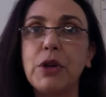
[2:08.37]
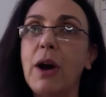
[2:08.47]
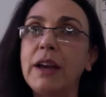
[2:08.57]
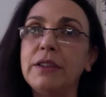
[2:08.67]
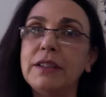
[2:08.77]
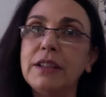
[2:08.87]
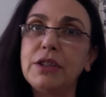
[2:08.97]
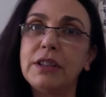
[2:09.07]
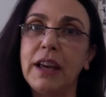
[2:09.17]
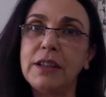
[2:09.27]
So I did it
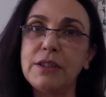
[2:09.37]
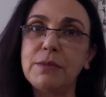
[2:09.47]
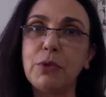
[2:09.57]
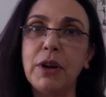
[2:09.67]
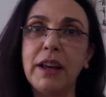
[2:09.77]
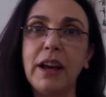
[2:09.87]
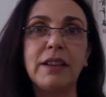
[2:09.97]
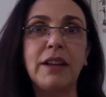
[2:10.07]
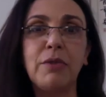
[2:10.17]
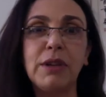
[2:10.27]
today, this morning,
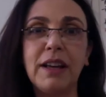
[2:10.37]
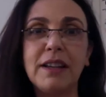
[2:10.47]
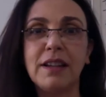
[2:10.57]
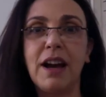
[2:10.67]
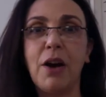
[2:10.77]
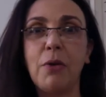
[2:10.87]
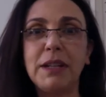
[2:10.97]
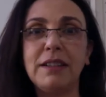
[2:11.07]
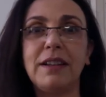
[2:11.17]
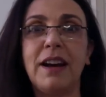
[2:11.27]
and I realized how
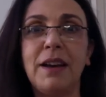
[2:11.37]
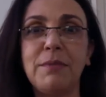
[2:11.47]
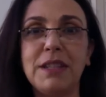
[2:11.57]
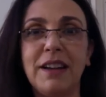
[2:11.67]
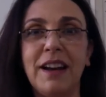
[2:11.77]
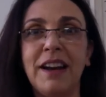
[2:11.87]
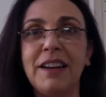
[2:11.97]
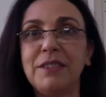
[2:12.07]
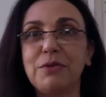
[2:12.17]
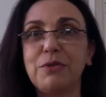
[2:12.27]
many times
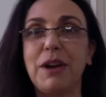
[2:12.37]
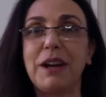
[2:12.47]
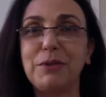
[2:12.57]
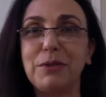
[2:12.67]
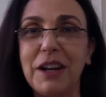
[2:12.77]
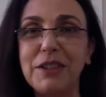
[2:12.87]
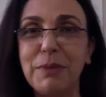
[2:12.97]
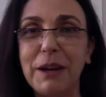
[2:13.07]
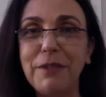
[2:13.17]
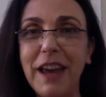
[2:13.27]
I try to touch
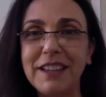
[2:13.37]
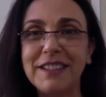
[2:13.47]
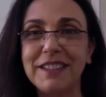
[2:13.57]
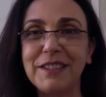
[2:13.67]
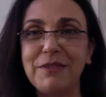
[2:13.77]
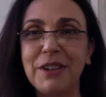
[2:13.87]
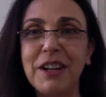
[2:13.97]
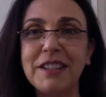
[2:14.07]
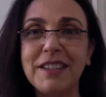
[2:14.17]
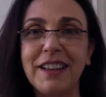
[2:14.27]
my face. It's very
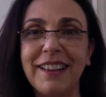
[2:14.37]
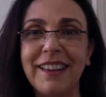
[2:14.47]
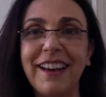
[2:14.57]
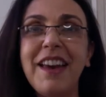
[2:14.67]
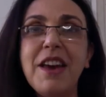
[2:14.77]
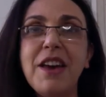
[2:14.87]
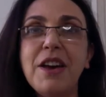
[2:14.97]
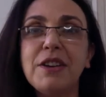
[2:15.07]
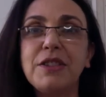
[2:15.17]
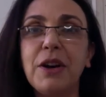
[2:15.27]
unsettling.
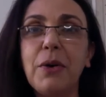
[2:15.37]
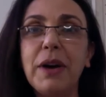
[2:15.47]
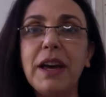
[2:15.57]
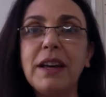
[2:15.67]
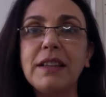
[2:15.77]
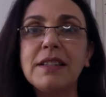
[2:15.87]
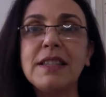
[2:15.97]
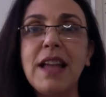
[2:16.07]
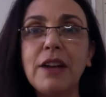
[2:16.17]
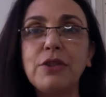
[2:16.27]
So it is
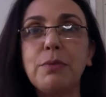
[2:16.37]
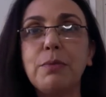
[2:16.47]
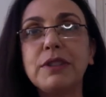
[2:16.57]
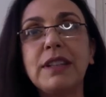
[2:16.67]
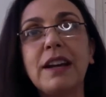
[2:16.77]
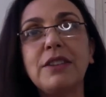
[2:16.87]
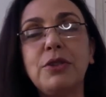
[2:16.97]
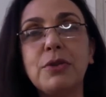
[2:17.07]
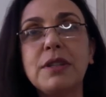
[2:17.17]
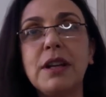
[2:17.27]
not to protect
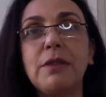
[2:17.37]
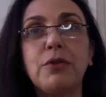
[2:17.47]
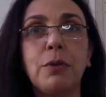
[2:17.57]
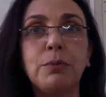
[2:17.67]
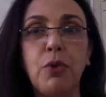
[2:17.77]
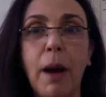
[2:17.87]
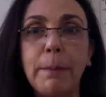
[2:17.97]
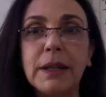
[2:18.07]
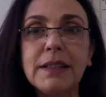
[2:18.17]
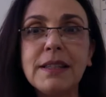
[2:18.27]
yourself from
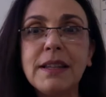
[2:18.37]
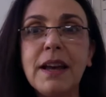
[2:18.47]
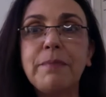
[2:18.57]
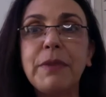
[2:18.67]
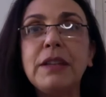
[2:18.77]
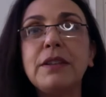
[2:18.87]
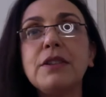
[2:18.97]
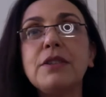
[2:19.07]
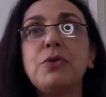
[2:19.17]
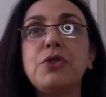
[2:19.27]
droplets. It
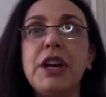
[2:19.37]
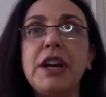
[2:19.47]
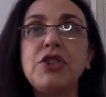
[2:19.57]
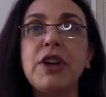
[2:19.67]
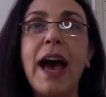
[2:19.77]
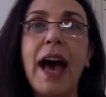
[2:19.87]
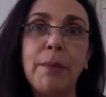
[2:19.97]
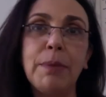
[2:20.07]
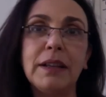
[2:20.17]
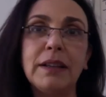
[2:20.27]
is to change a
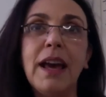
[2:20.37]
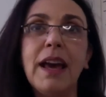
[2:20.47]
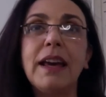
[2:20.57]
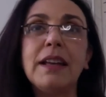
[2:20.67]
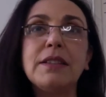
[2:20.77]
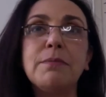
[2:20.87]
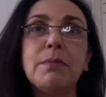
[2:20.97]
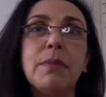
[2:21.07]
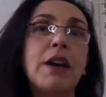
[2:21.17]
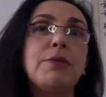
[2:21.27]
habit. It's
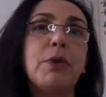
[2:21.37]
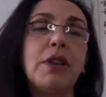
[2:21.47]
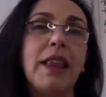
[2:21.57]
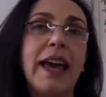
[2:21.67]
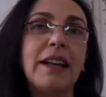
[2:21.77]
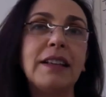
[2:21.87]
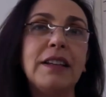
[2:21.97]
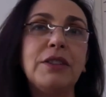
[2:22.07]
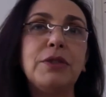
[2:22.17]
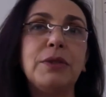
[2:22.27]
much more
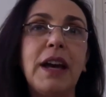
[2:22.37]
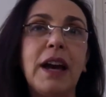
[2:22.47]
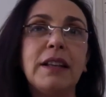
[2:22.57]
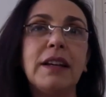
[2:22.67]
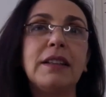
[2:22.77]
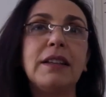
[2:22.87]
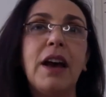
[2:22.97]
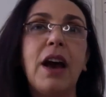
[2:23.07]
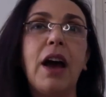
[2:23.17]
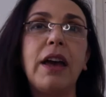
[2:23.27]
likely to get it
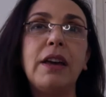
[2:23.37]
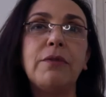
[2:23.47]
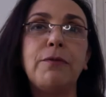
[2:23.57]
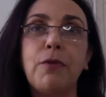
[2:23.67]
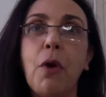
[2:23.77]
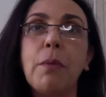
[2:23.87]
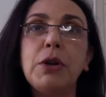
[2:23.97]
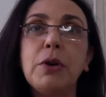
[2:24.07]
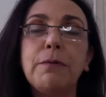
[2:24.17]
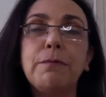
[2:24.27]
from
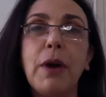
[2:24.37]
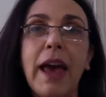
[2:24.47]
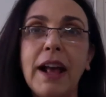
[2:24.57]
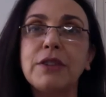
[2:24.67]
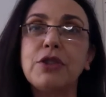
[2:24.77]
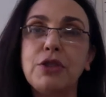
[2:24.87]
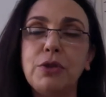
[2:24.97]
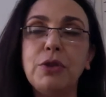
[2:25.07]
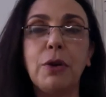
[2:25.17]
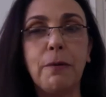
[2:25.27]
your hands
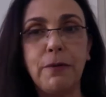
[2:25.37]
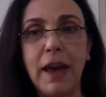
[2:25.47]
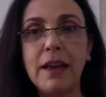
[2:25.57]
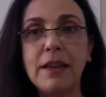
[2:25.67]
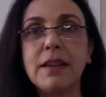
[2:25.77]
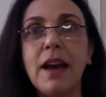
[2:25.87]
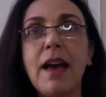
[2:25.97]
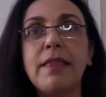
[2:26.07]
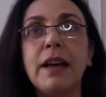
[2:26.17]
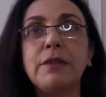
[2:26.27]
to your face
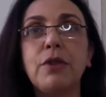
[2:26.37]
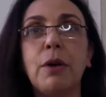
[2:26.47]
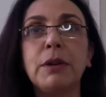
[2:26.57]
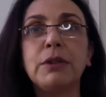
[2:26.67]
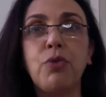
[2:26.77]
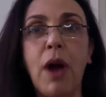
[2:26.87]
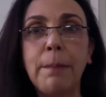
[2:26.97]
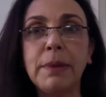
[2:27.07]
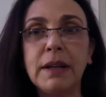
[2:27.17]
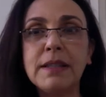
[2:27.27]
than from a
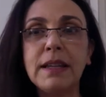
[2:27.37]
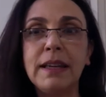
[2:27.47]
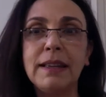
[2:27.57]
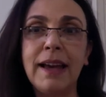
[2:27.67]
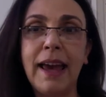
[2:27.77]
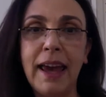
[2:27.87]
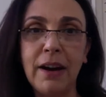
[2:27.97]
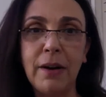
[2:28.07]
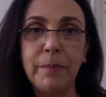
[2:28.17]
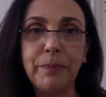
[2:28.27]
droplet in the air.